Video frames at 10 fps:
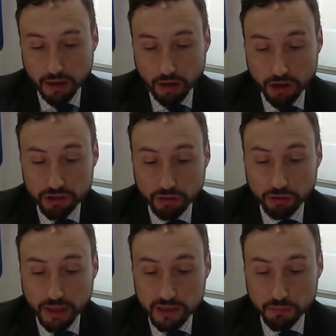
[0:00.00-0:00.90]
Our
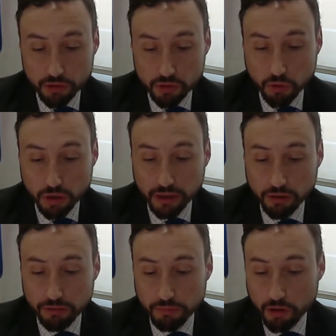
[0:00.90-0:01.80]
external experts working
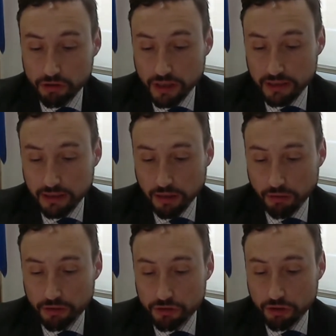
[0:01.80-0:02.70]
on the project, on
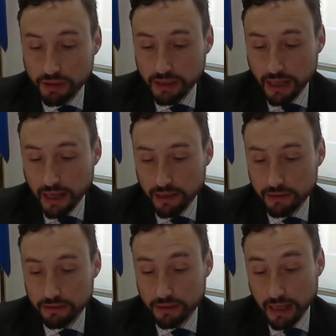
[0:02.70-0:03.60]
the jury,
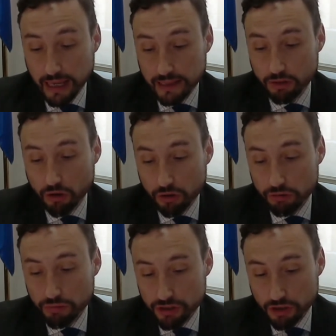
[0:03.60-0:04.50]
and on
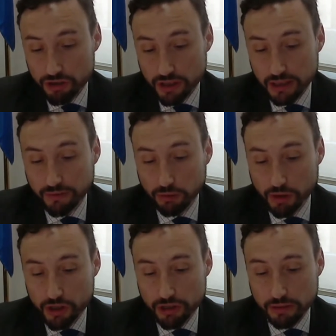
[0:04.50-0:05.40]
research and
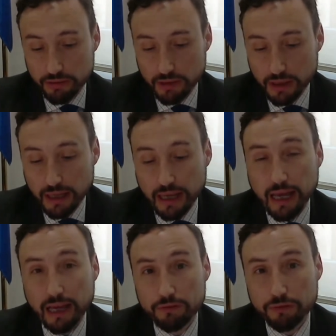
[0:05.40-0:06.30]
evaluation.
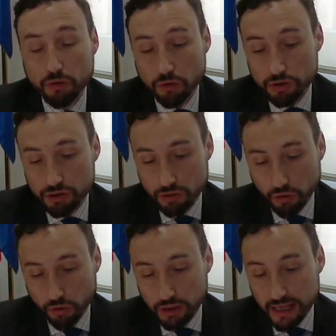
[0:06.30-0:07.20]
And of course,
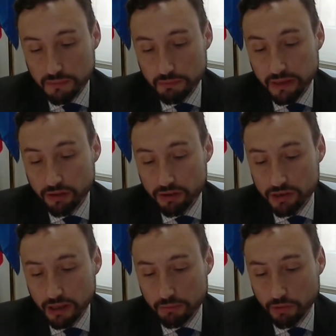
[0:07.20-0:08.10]
all guest
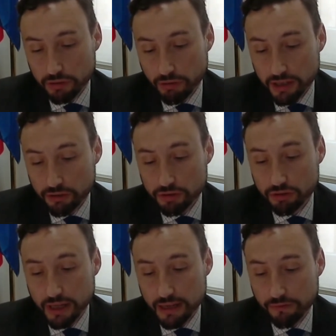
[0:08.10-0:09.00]
speakers and moderators
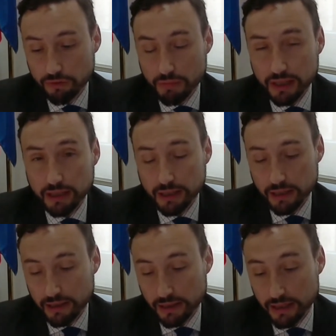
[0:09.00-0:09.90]
today for making
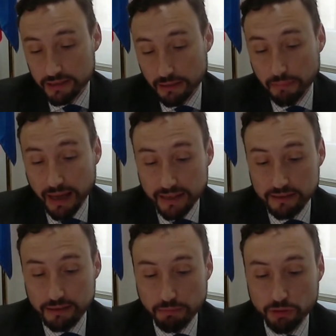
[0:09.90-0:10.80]
it a packed
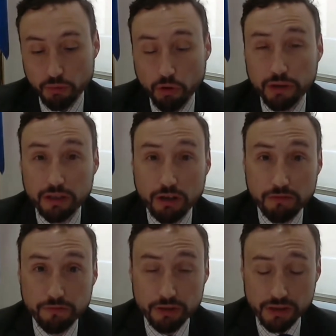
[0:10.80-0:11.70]
but rewarding
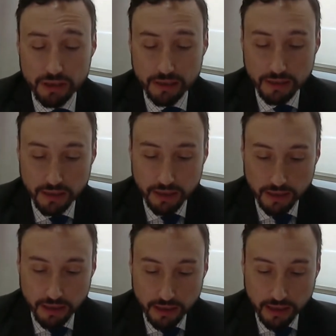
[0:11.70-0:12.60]
conference.
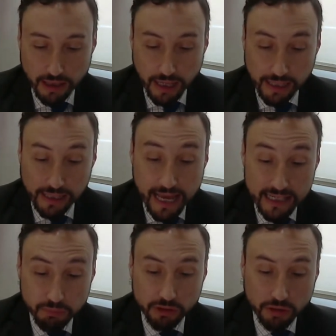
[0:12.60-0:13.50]
And
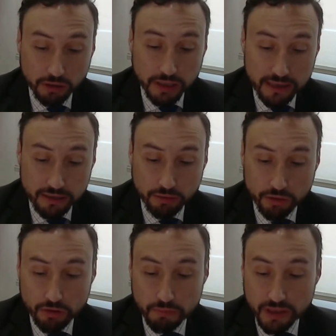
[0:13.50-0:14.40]
last but not least, the
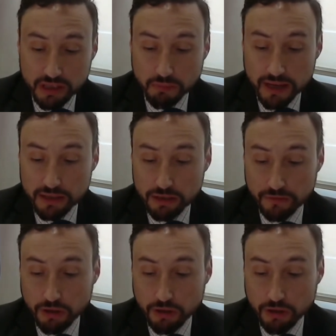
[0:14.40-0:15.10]
European Spaces of